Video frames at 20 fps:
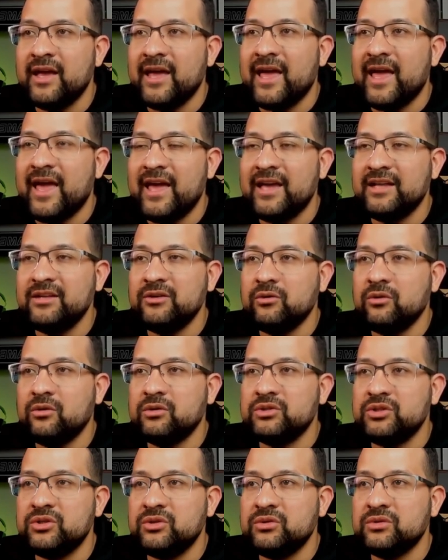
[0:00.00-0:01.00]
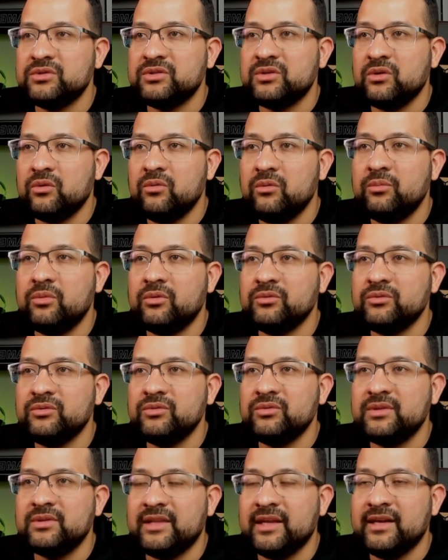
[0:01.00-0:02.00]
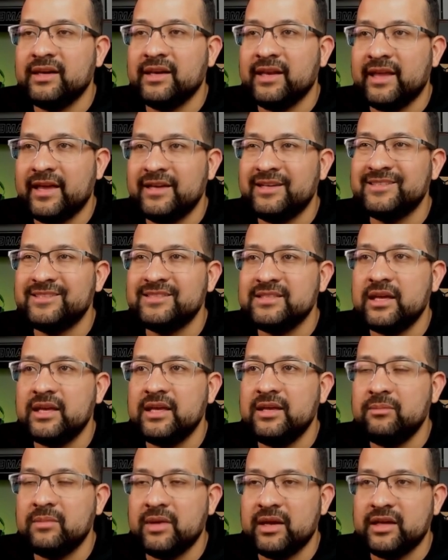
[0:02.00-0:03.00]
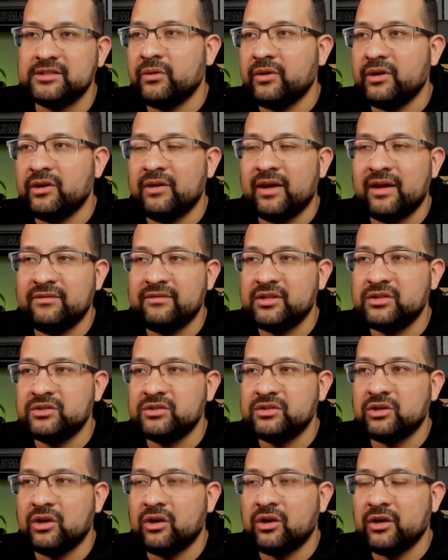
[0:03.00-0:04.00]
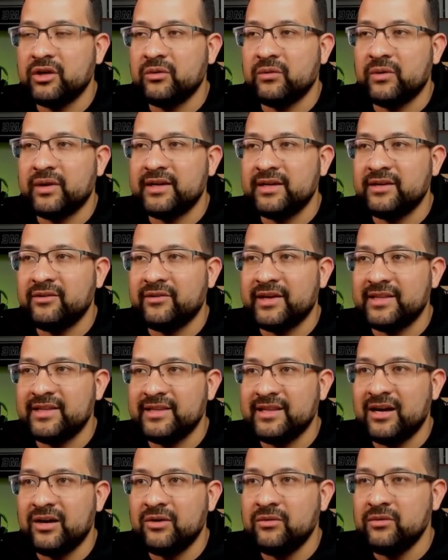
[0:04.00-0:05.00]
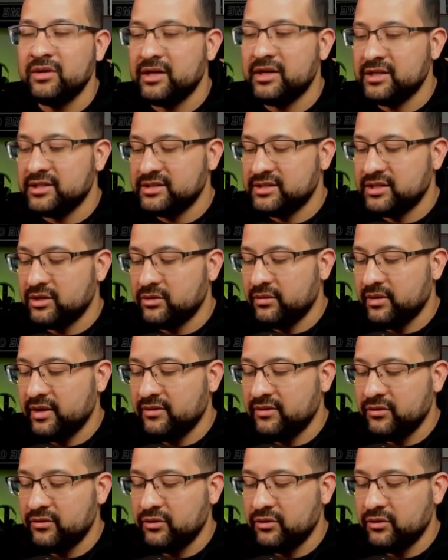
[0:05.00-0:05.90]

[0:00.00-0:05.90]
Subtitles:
And you go to use Ubuntu, the latest image. You have the Docker running right now. So if you